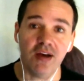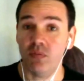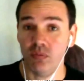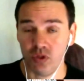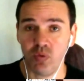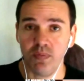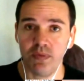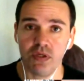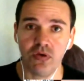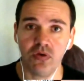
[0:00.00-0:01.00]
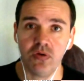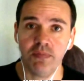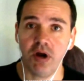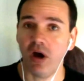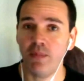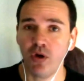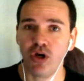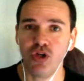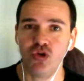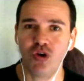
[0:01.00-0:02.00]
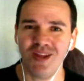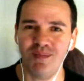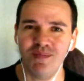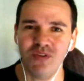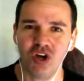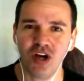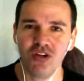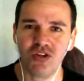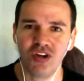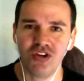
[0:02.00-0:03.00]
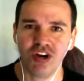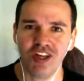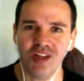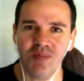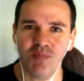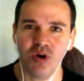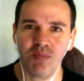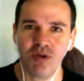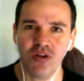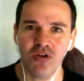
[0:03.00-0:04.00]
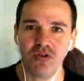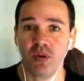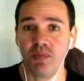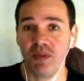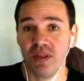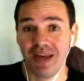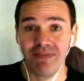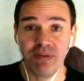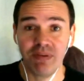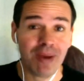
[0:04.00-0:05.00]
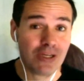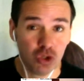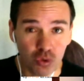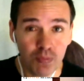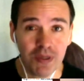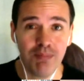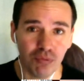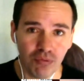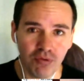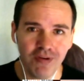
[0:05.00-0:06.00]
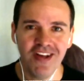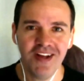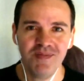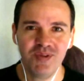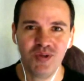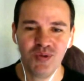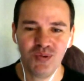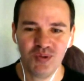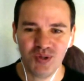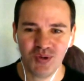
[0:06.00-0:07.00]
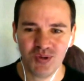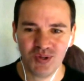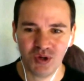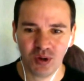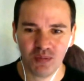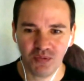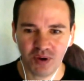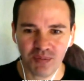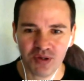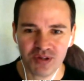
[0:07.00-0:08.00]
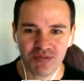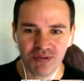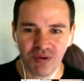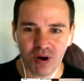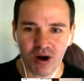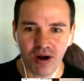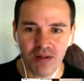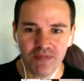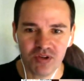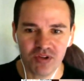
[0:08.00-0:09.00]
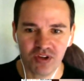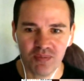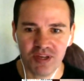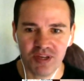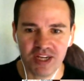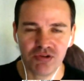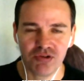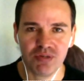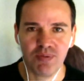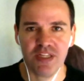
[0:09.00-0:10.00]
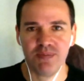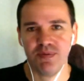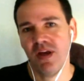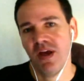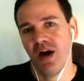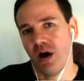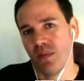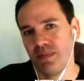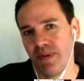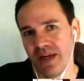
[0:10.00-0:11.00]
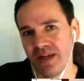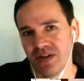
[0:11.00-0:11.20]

which will be soon, but I'm not going to train them. Sizer's going to train them. What I'm going to do is I'm then going to have to pay two people to do the job of one person for a while, so it's going to be an extra expense, but I'll be paying